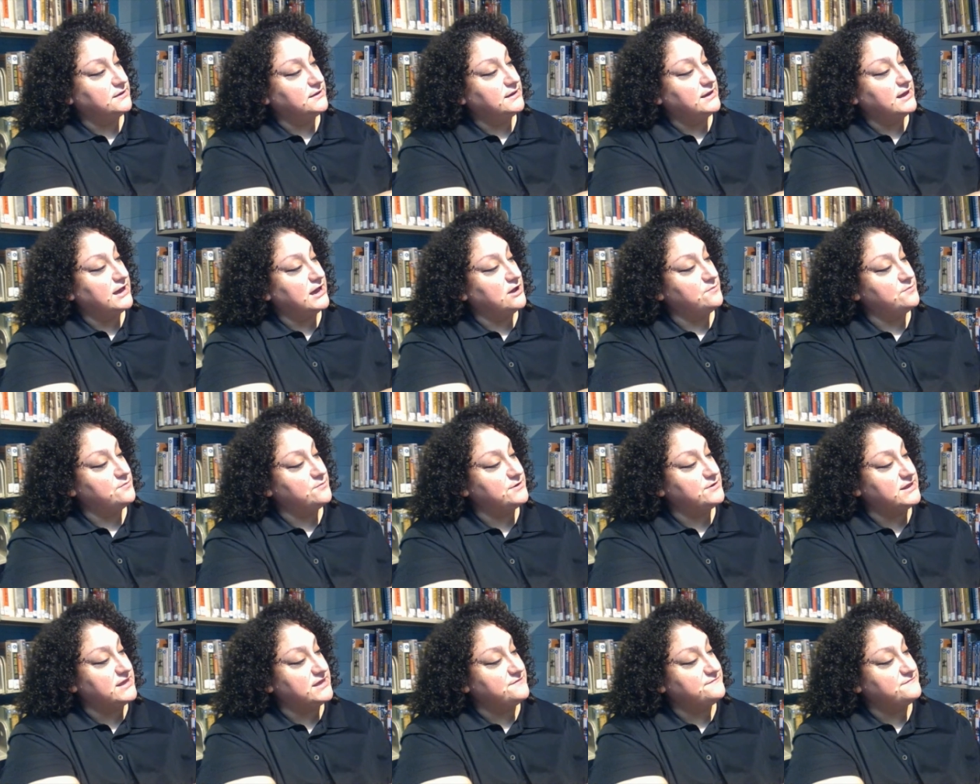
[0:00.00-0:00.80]
Albert
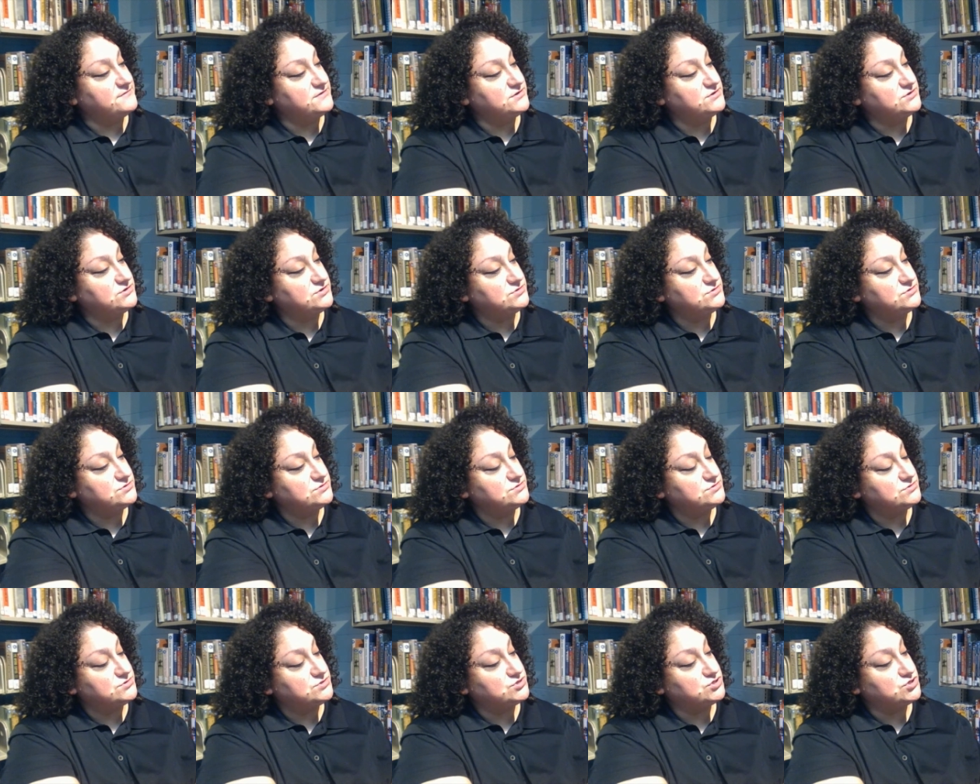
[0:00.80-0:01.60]
even
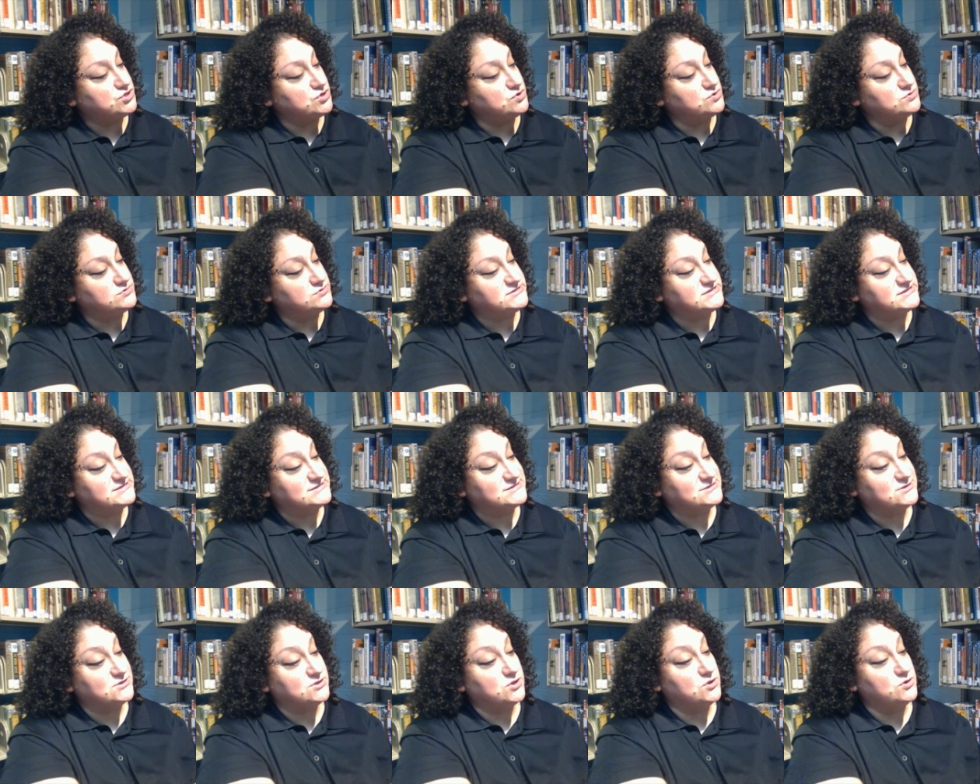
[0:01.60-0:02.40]
chose his
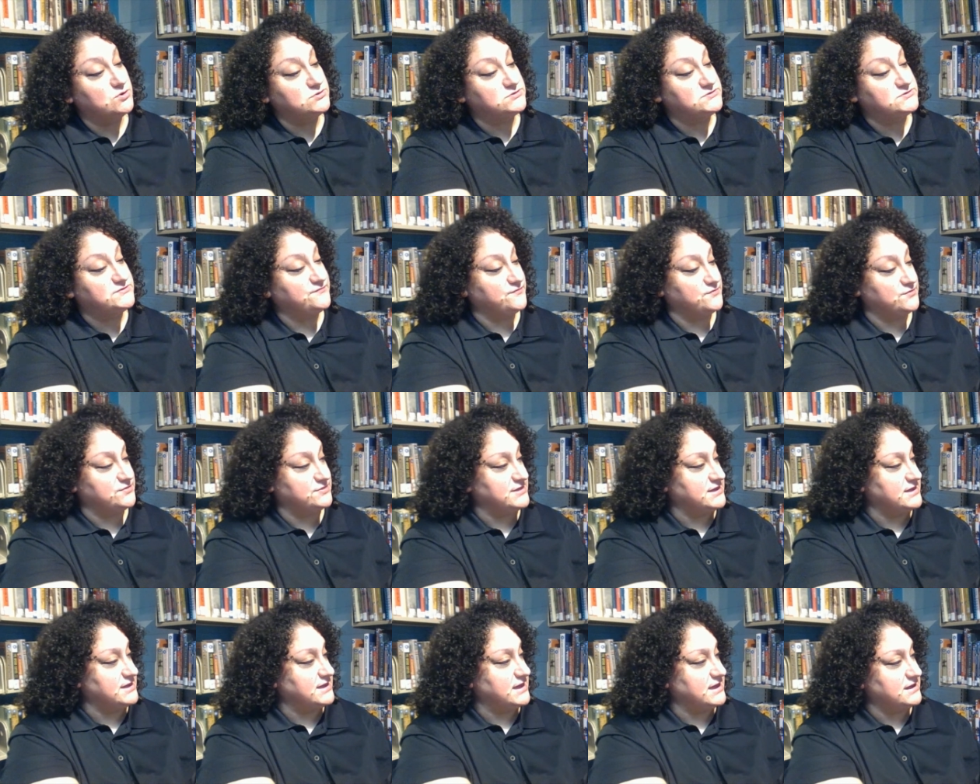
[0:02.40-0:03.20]
clothes for
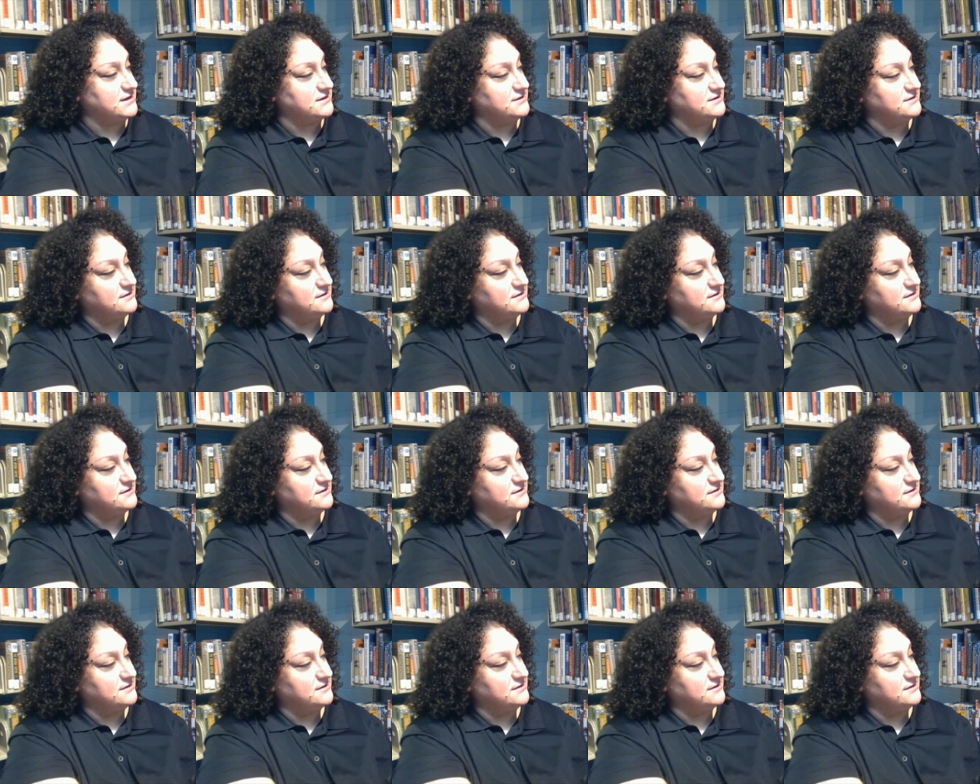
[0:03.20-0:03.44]
thinking.